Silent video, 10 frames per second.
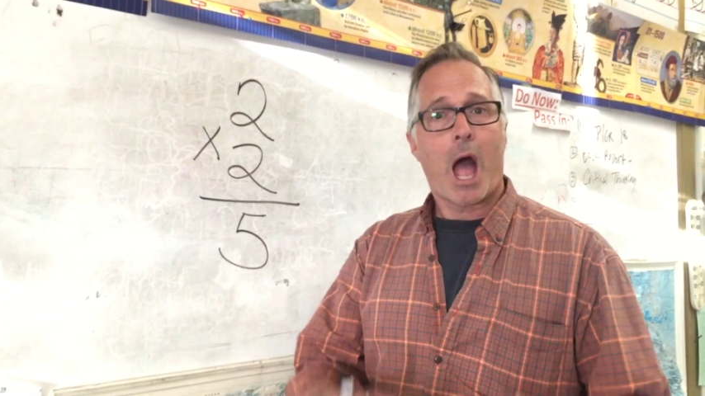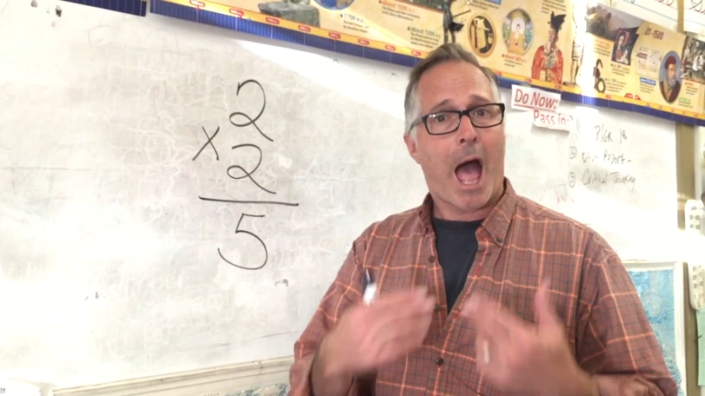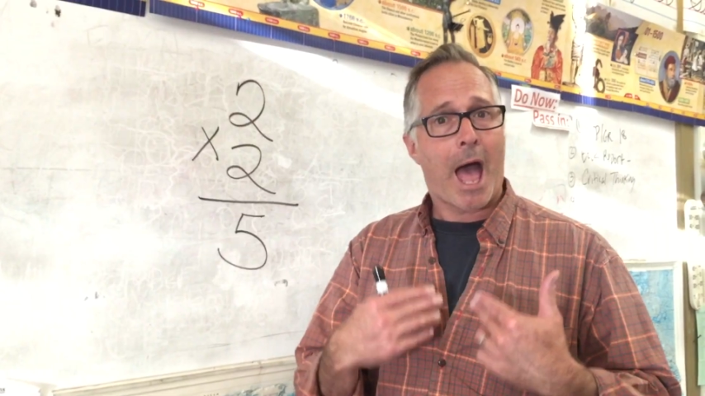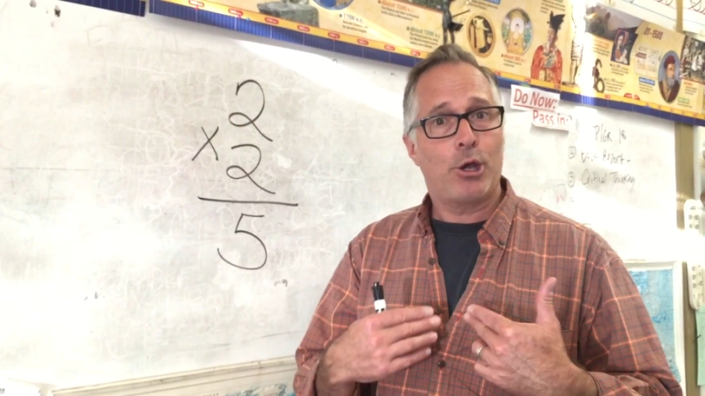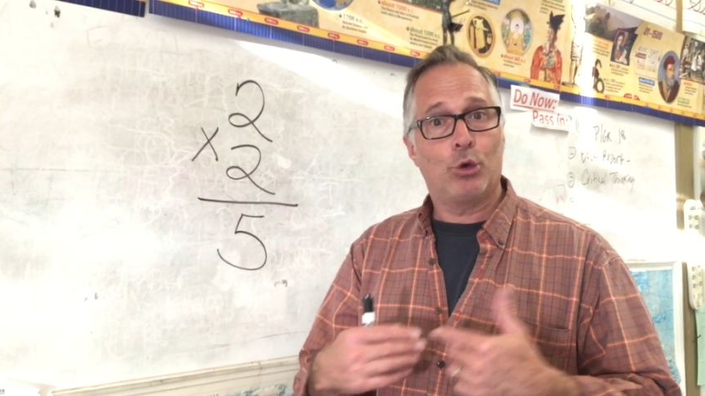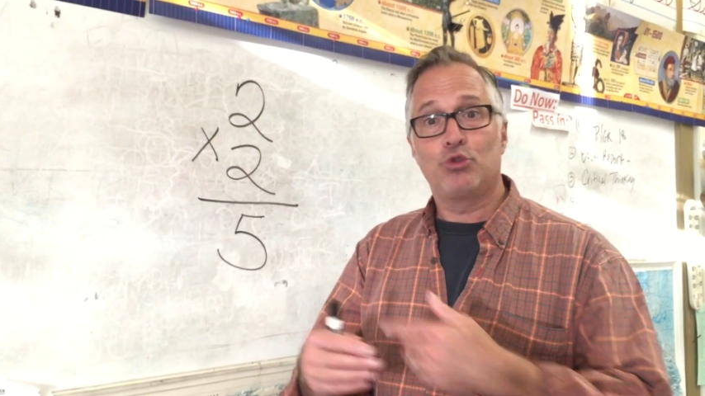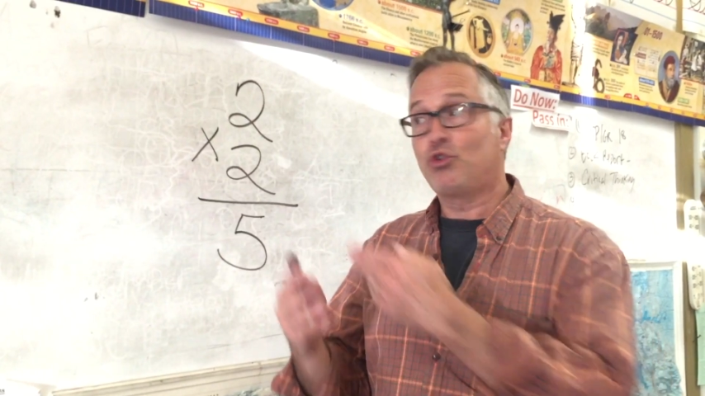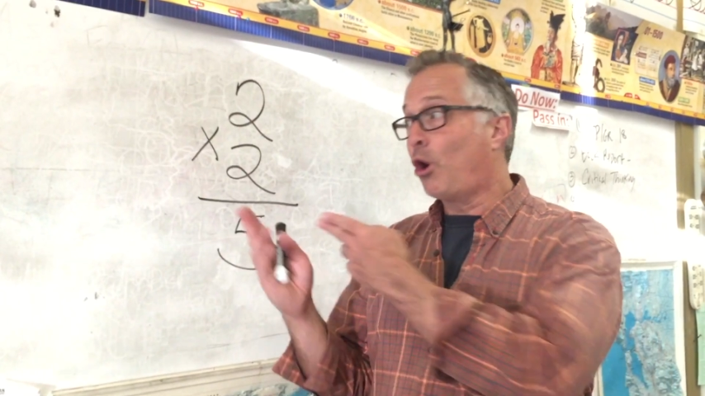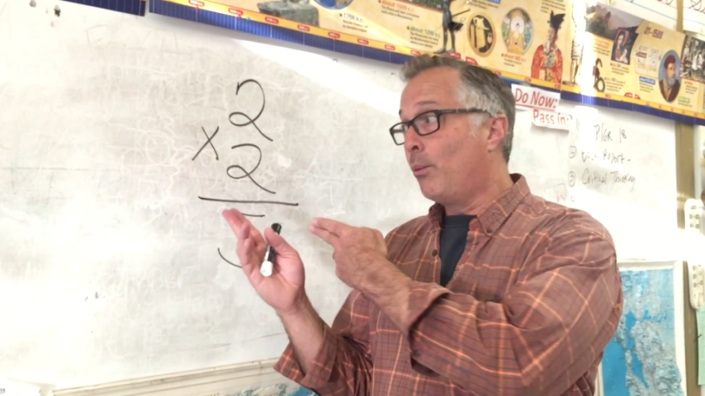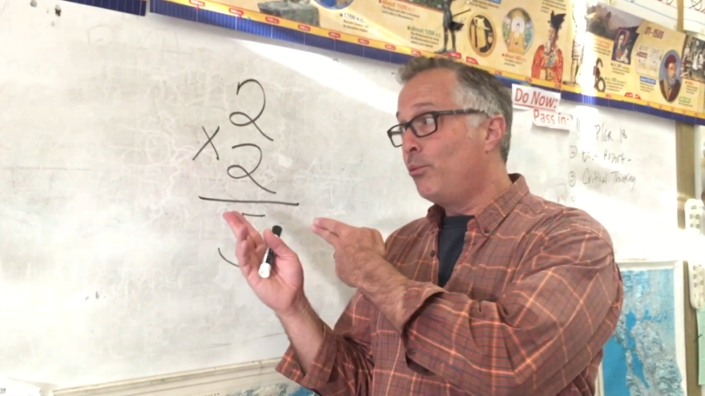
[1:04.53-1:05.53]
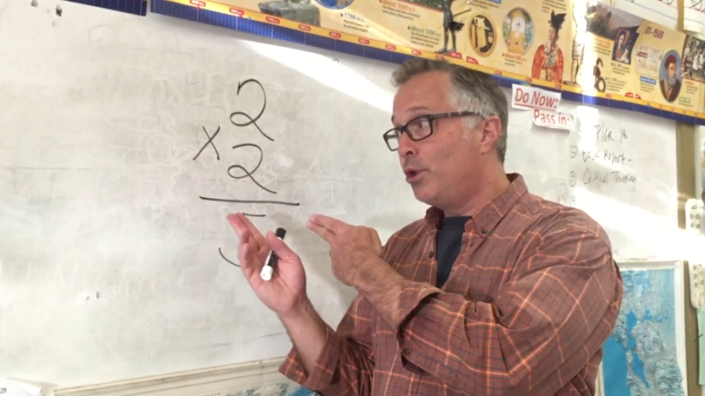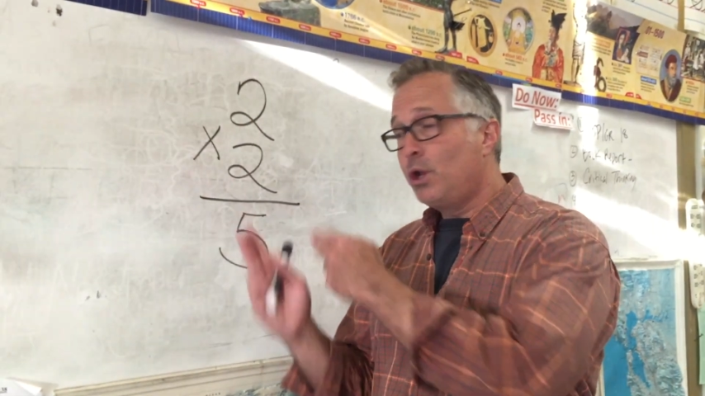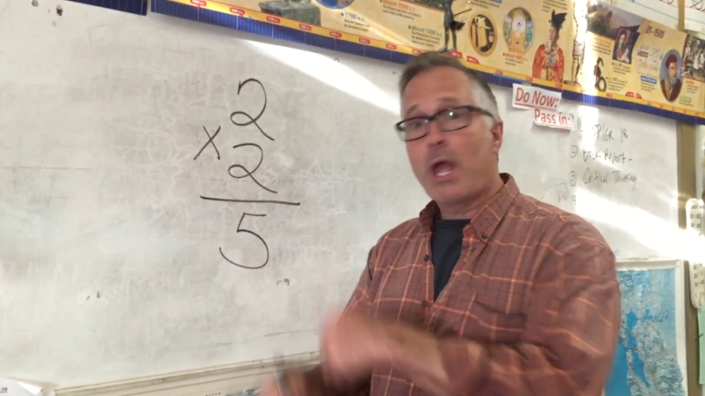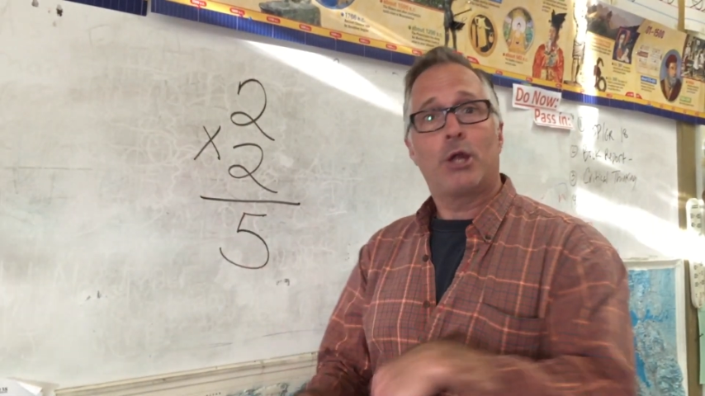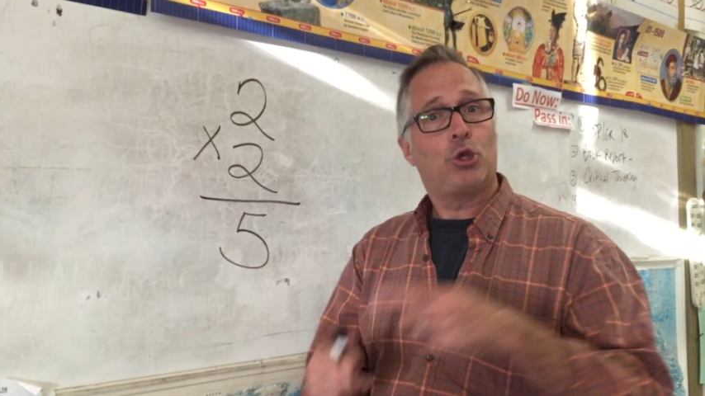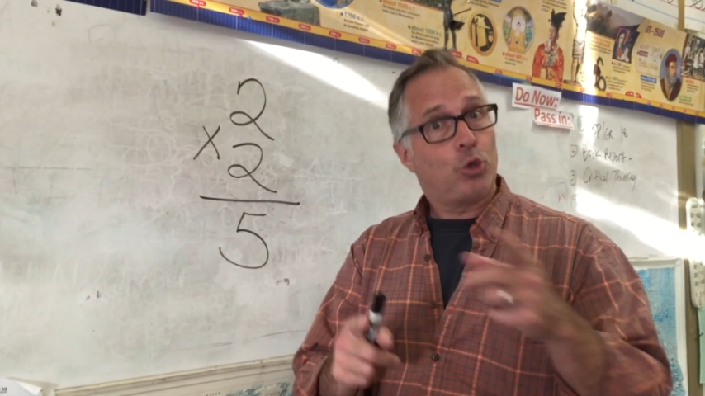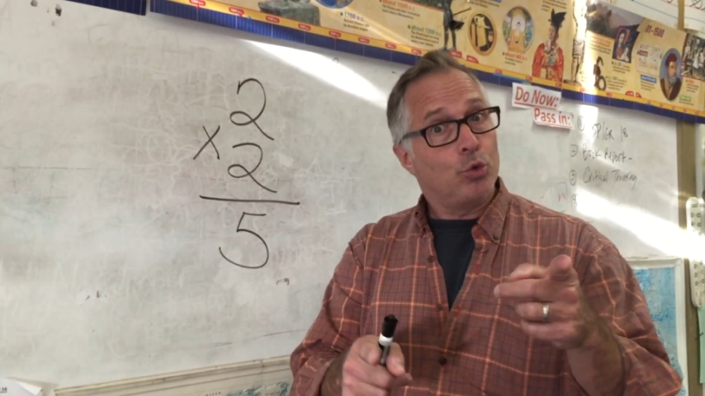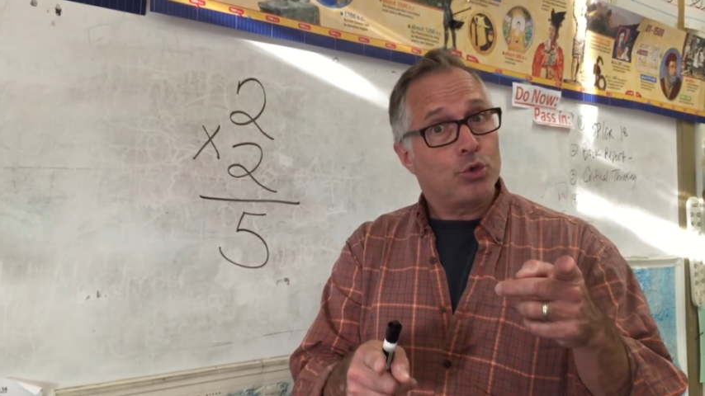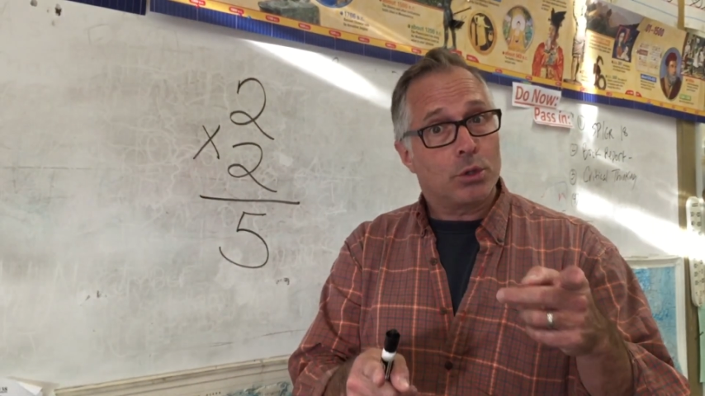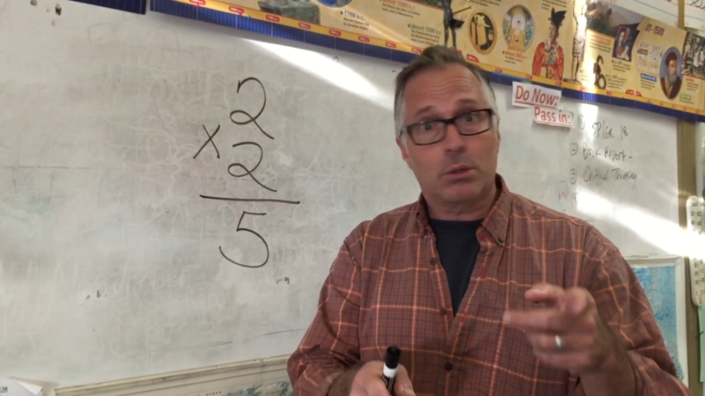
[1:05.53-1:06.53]
I know something and you
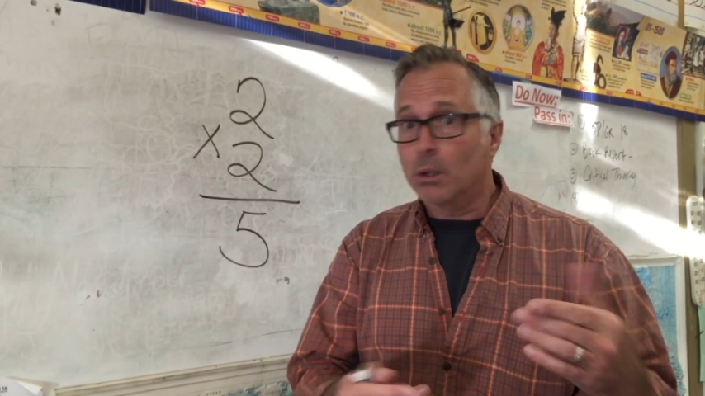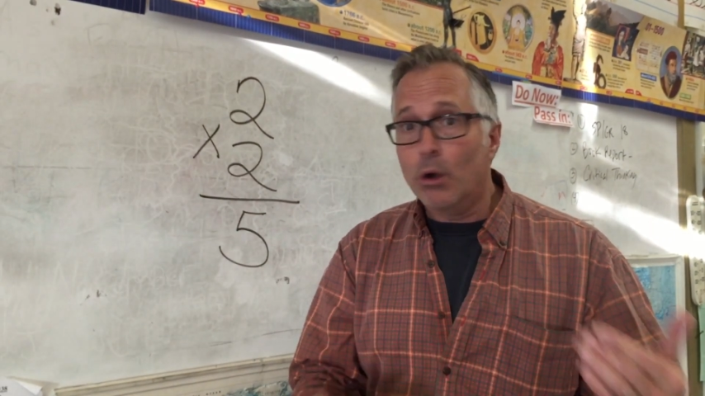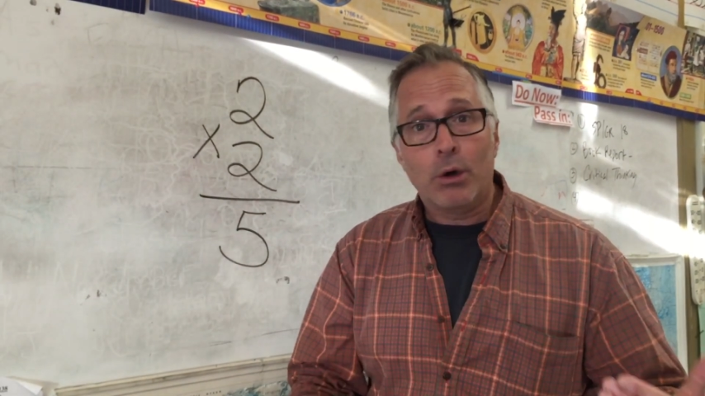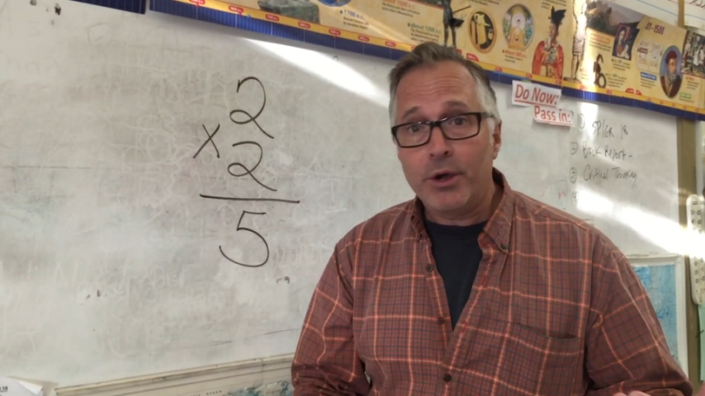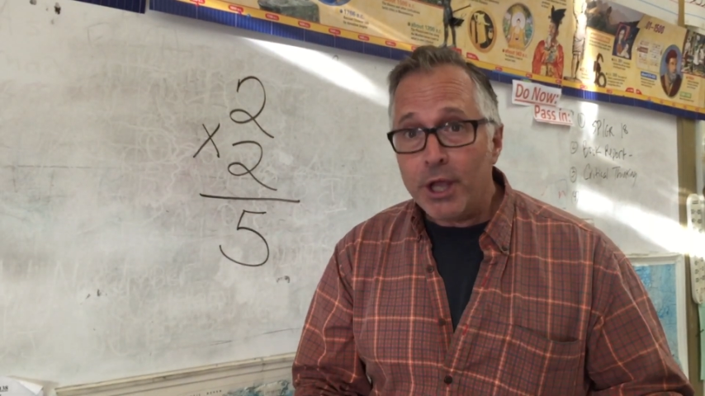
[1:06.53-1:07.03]
should learn